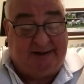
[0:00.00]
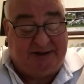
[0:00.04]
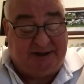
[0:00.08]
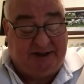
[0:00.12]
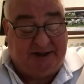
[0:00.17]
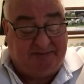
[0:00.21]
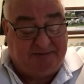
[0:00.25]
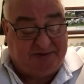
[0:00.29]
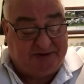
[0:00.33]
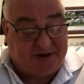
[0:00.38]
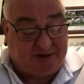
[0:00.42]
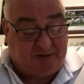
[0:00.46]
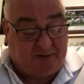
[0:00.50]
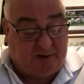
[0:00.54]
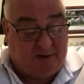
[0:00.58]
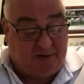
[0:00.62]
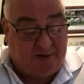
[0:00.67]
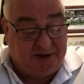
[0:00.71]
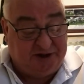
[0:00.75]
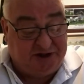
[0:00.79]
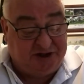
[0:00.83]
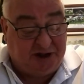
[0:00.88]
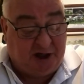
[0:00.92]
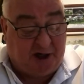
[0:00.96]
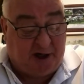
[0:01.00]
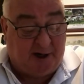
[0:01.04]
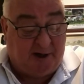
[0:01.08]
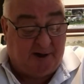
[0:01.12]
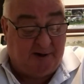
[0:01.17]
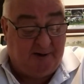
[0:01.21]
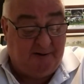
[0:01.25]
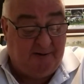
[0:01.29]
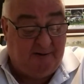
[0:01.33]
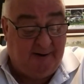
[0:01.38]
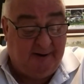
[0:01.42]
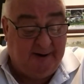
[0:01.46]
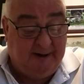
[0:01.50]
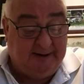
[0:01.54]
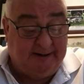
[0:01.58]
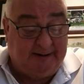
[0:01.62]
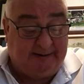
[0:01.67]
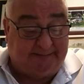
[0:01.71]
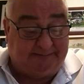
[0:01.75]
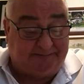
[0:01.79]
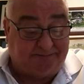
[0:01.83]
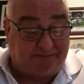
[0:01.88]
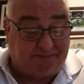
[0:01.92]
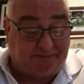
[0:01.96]
tipster on the show,
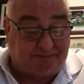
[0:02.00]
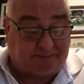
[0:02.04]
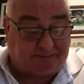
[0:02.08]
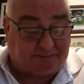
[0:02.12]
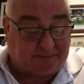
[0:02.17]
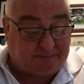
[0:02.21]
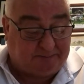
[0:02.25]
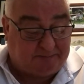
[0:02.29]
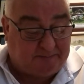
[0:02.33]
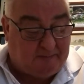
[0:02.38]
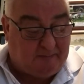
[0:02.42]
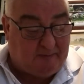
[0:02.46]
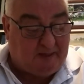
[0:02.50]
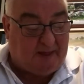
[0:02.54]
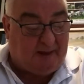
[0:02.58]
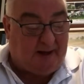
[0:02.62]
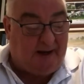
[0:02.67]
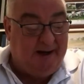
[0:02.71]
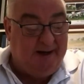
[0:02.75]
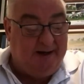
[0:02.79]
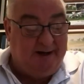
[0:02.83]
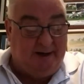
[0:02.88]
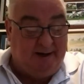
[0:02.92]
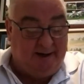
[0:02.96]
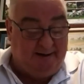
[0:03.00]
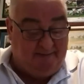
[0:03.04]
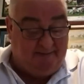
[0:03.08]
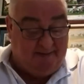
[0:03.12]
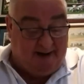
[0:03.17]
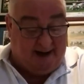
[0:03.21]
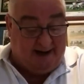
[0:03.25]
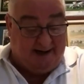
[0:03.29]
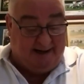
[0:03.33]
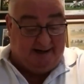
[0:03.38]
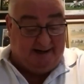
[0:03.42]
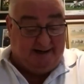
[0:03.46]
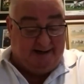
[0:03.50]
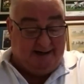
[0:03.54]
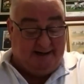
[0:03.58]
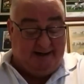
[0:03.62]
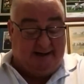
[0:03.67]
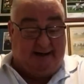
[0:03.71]
and he made